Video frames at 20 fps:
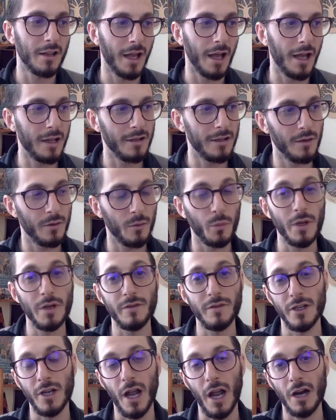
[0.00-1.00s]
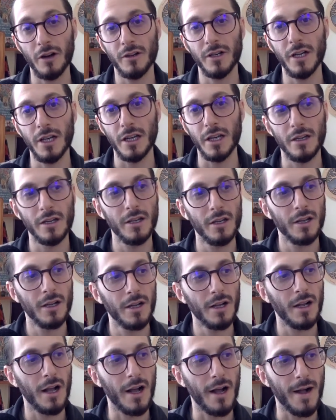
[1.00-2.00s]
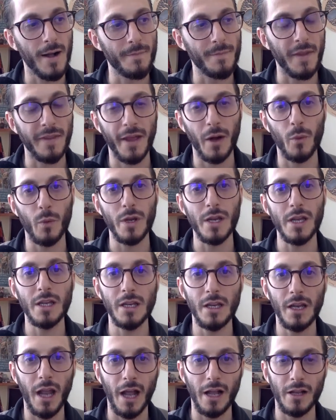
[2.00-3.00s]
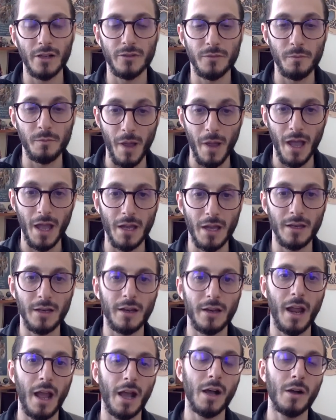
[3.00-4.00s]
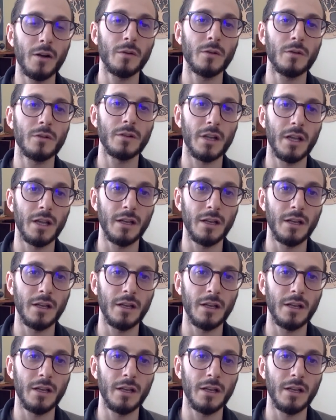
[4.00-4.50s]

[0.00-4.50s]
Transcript: that we've inherited, and that we as men now